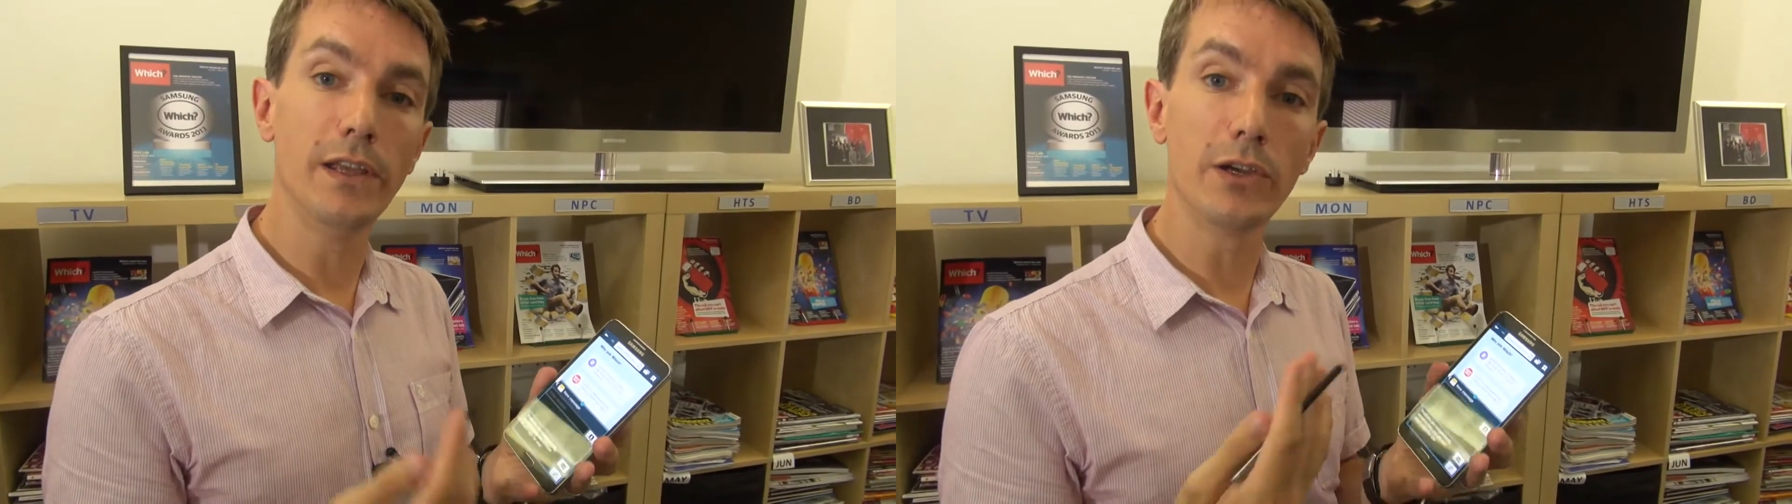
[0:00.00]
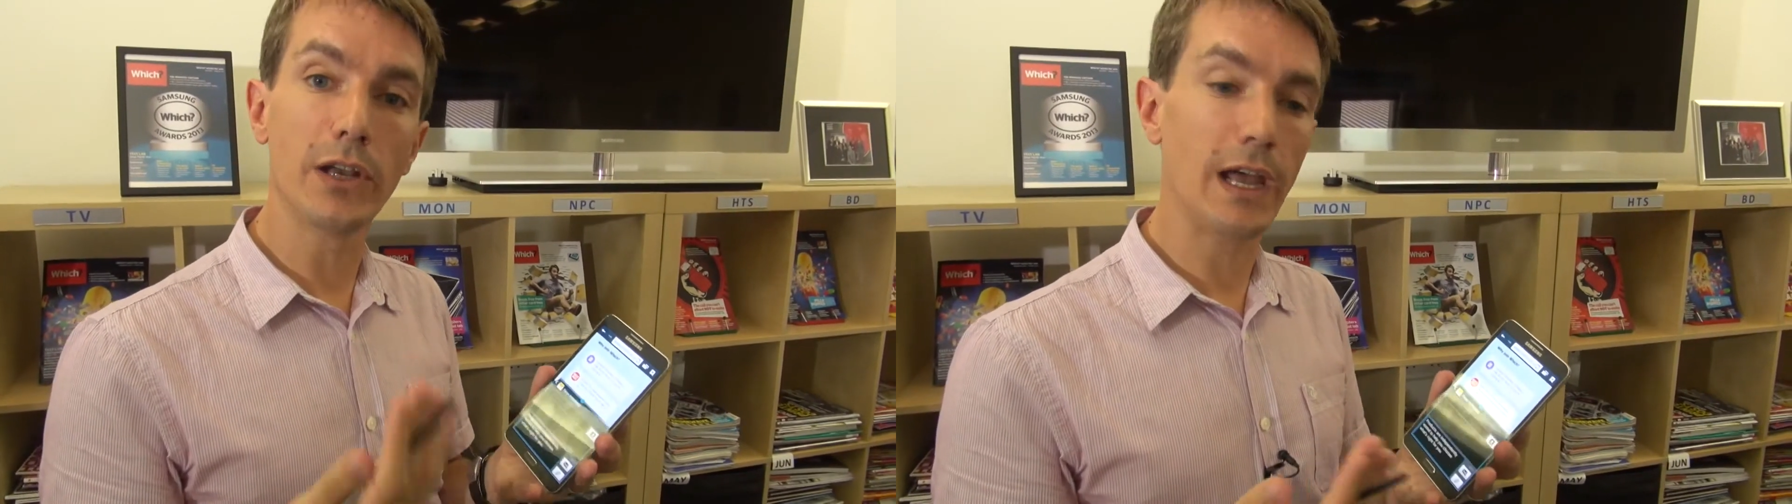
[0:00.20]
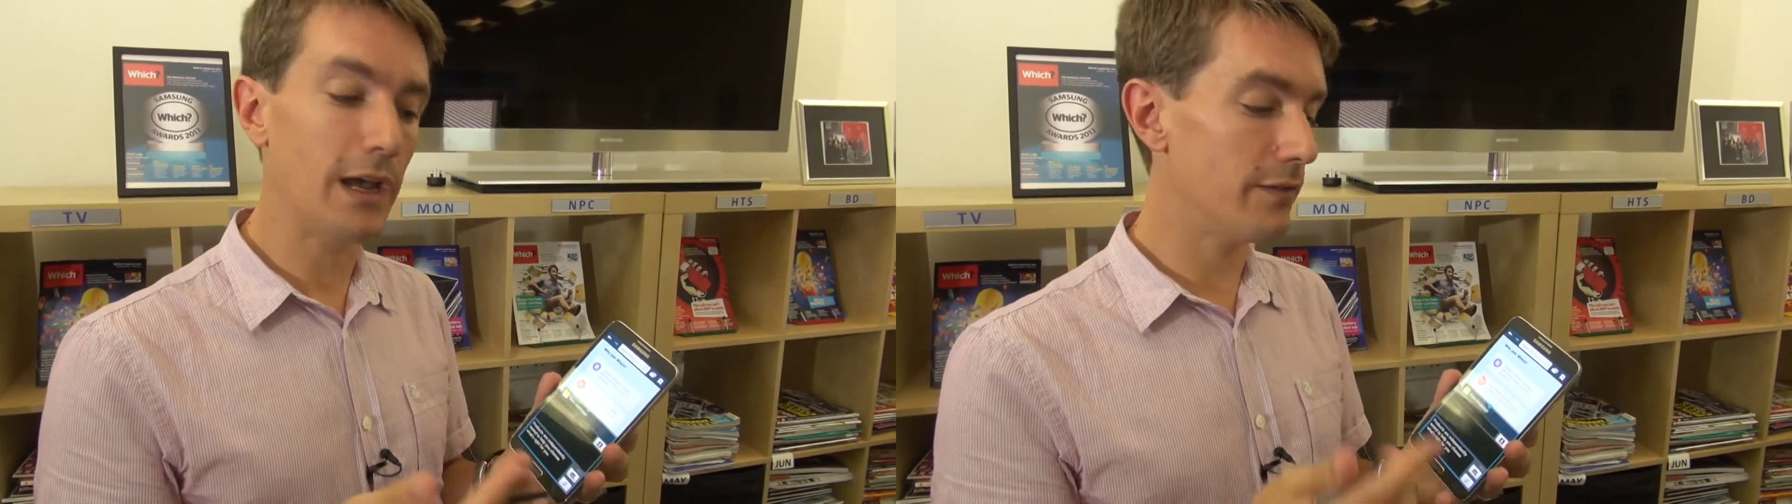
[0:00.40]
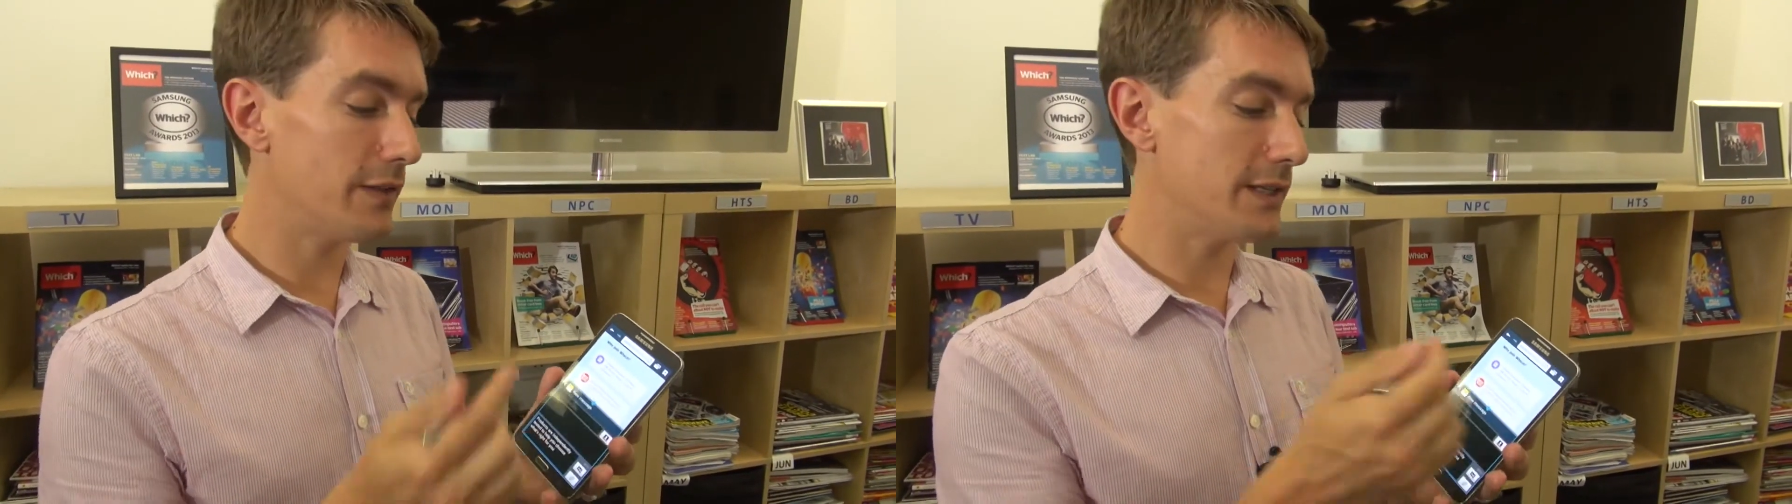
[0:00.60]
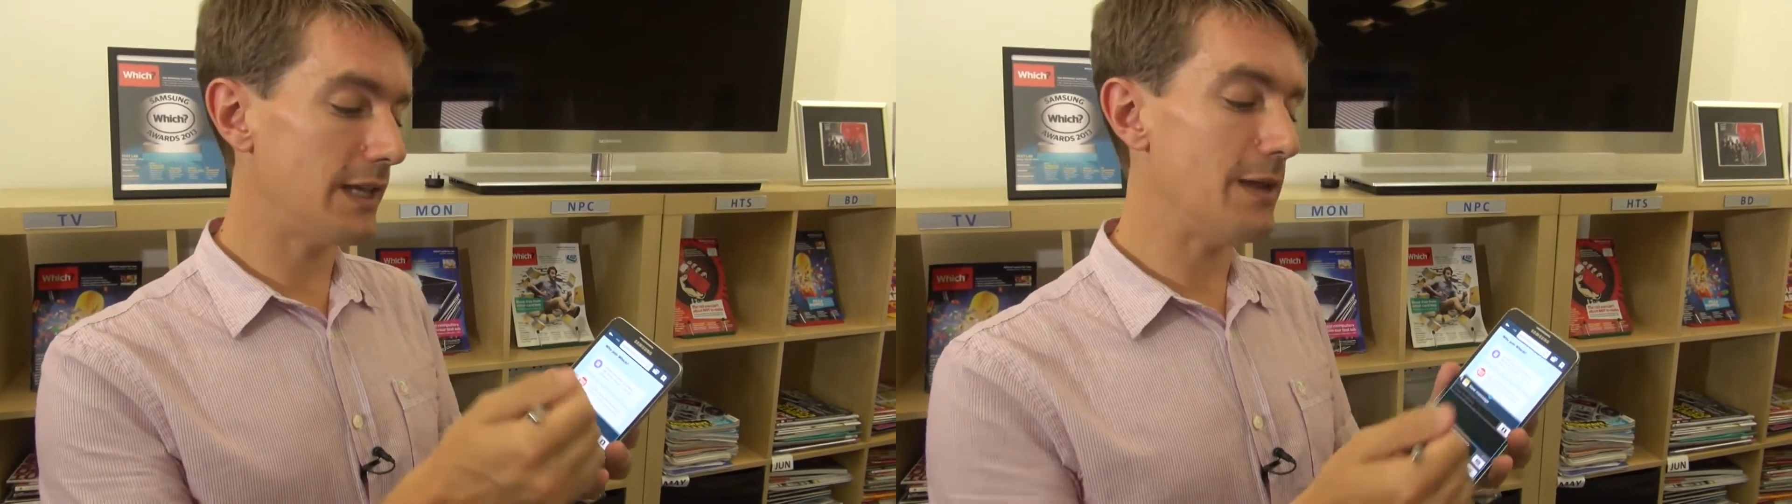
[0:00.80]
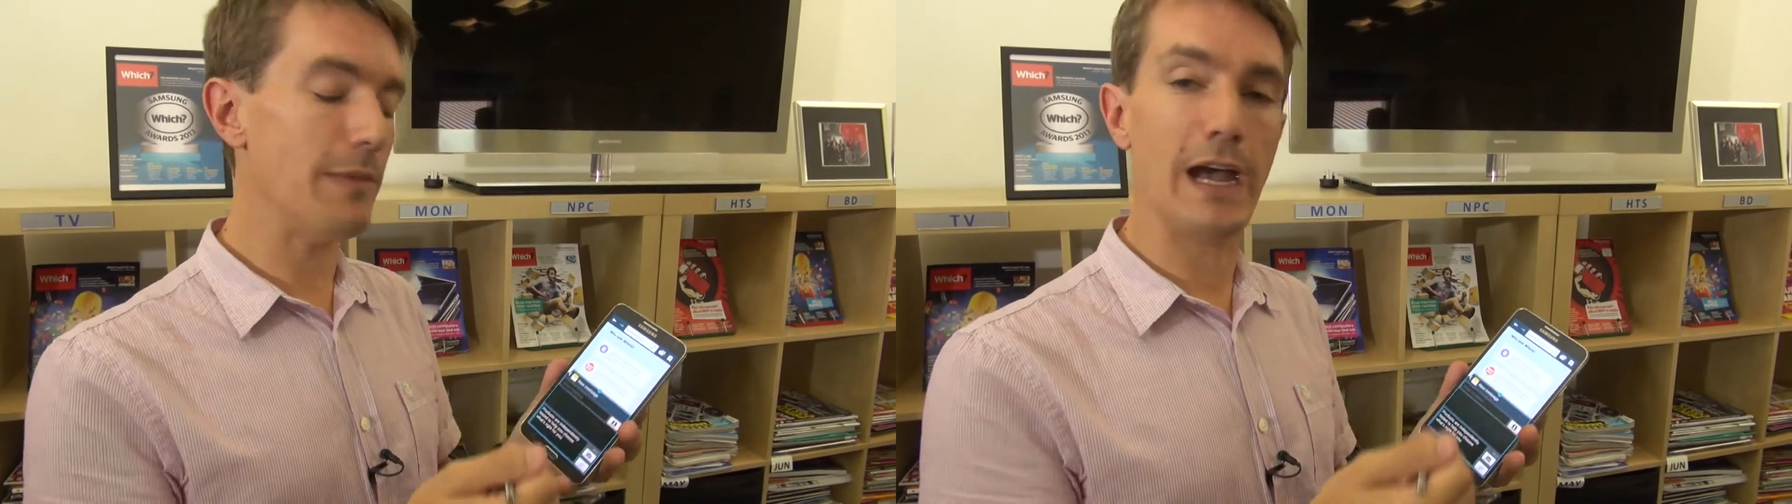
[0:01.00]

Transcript: you can have the same